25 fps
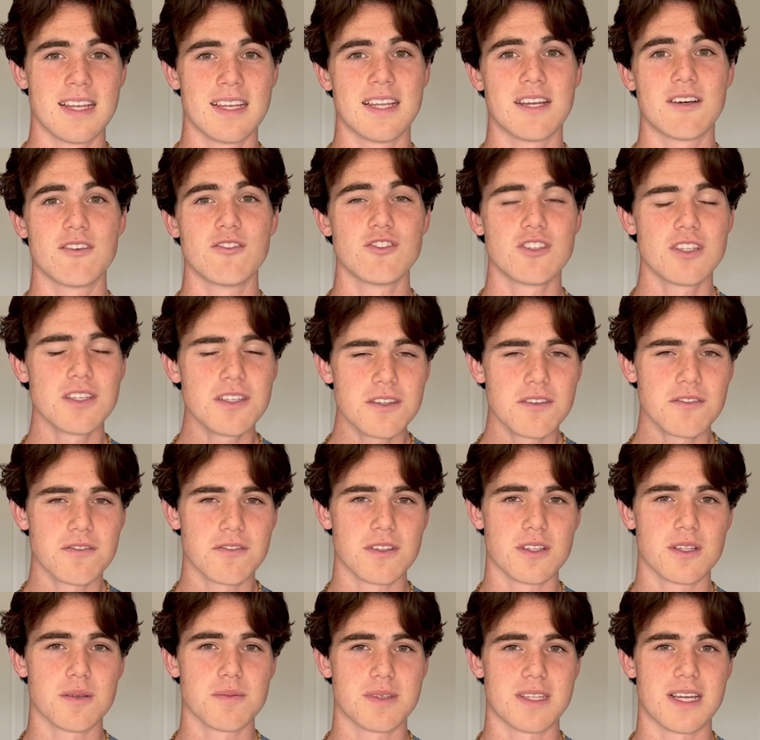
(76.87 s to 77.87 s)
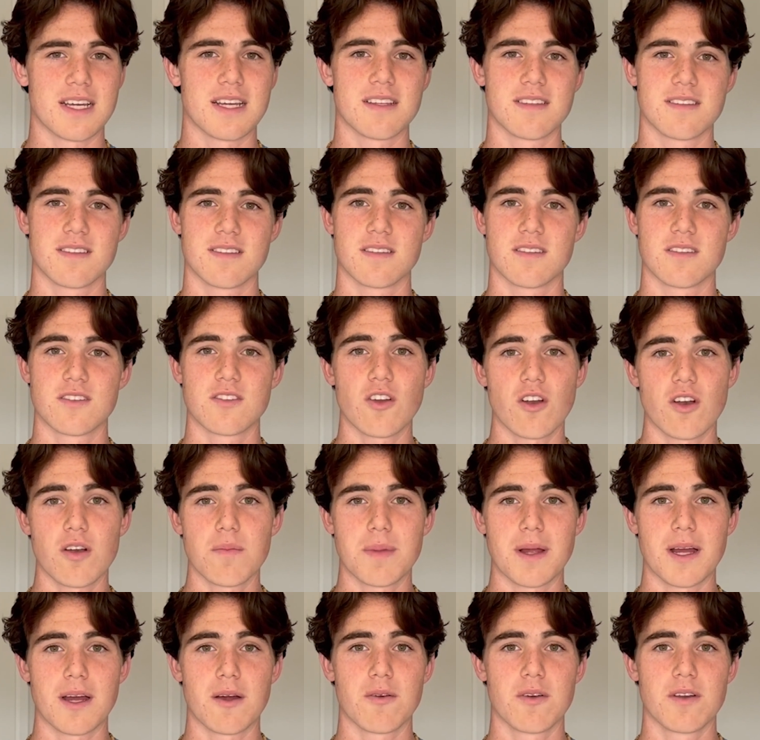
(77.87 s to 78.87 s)
Now, Jaelan Phillips has the star
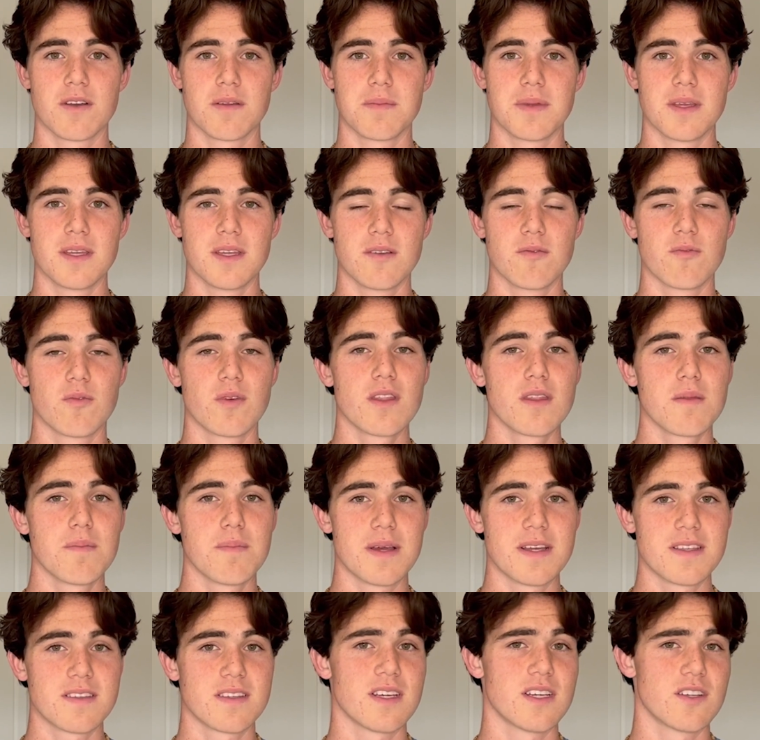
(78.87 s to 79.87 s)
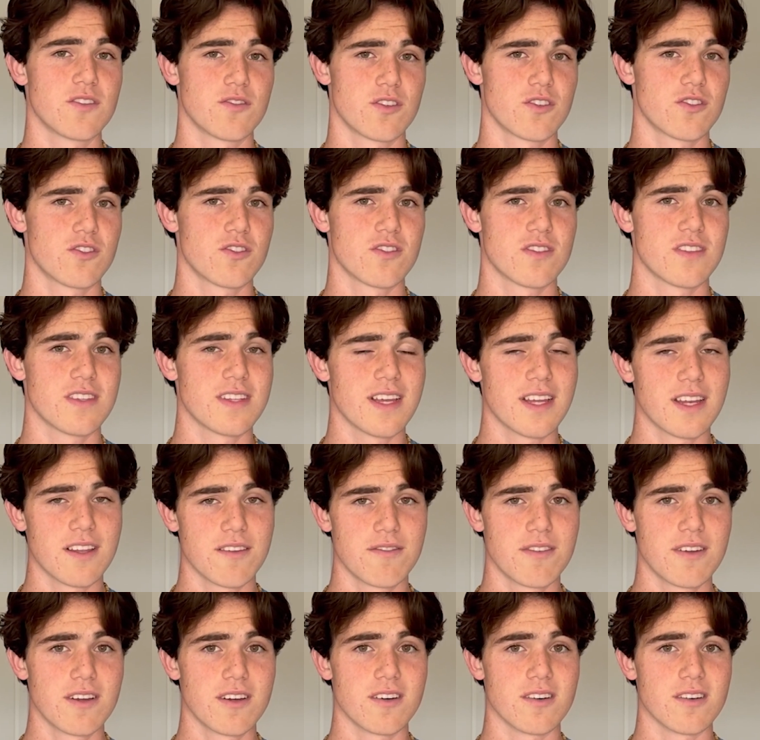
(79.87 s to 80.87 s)
power to be one of the best edge rushers in the
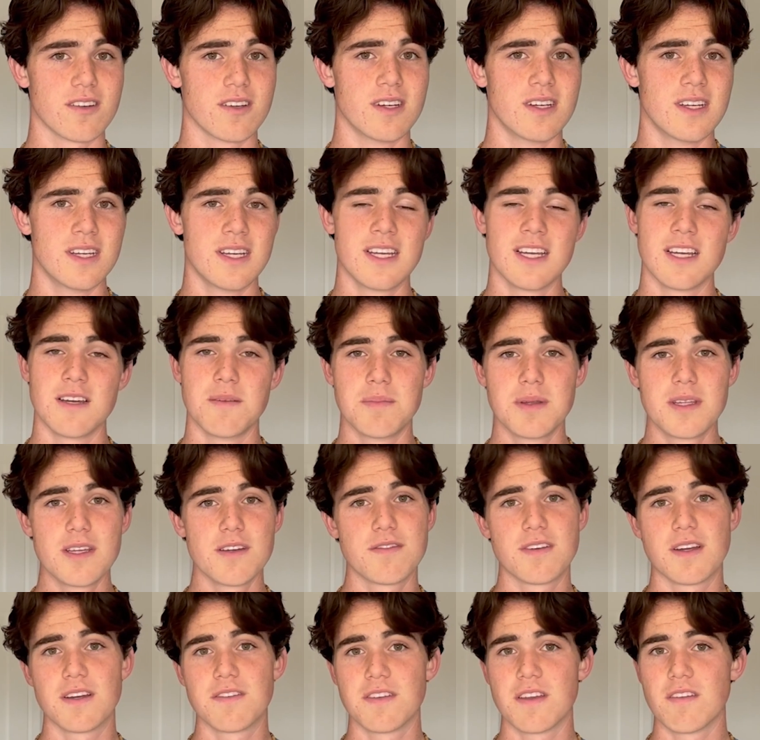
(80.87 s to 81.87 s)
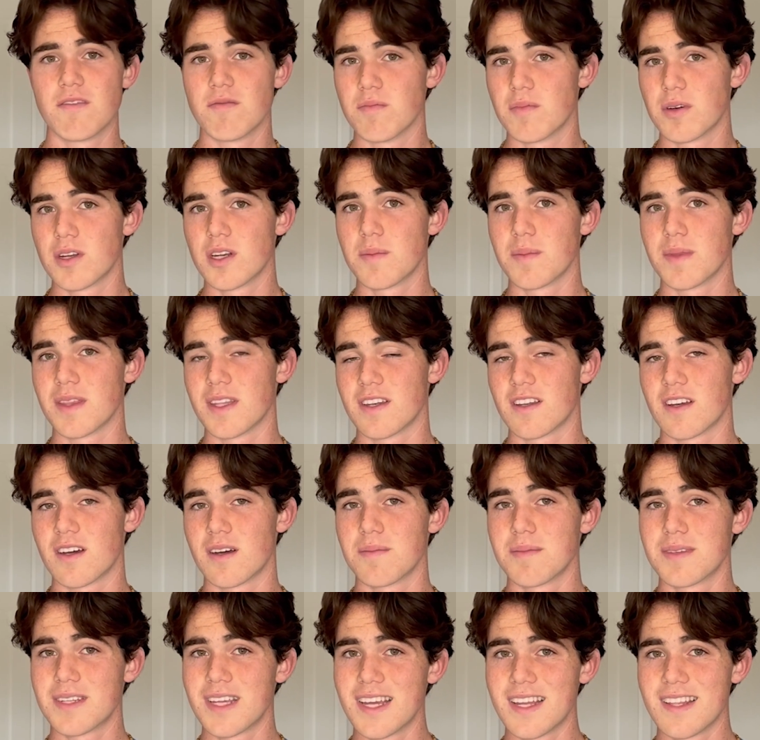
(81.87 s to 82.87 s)
NFL, and PFF even put him in the
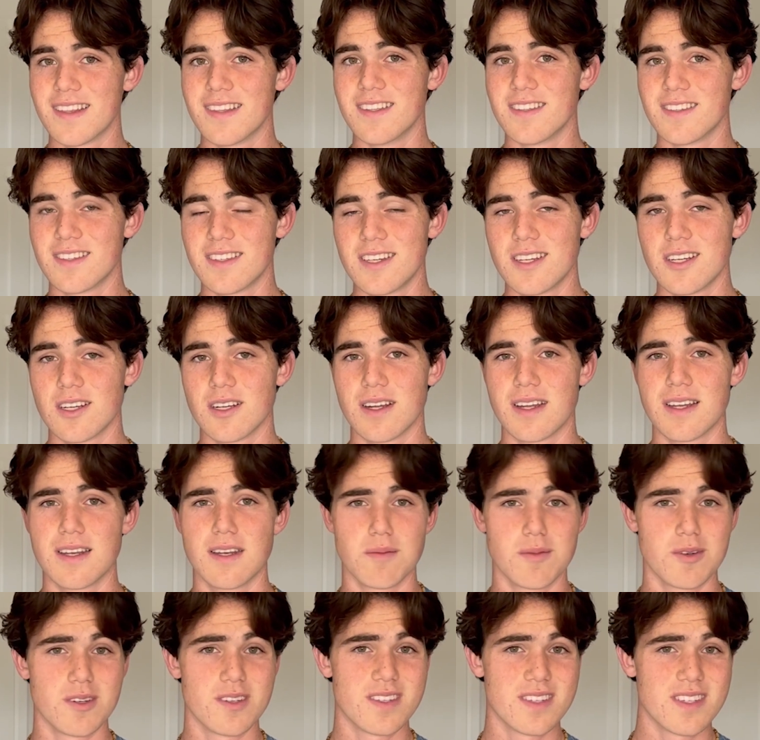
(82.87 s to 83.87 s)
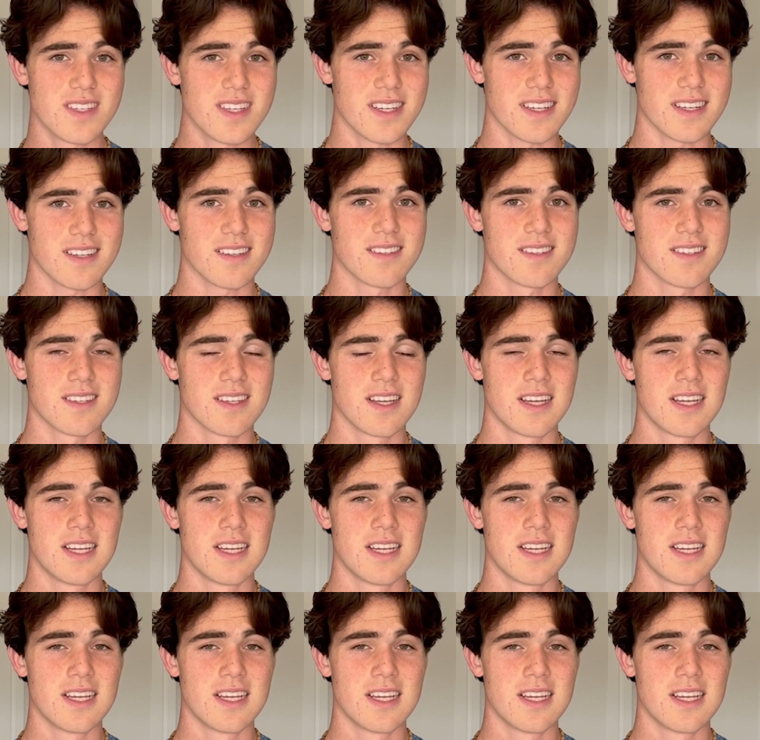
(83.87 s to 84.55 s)
top 10 this year at number 6.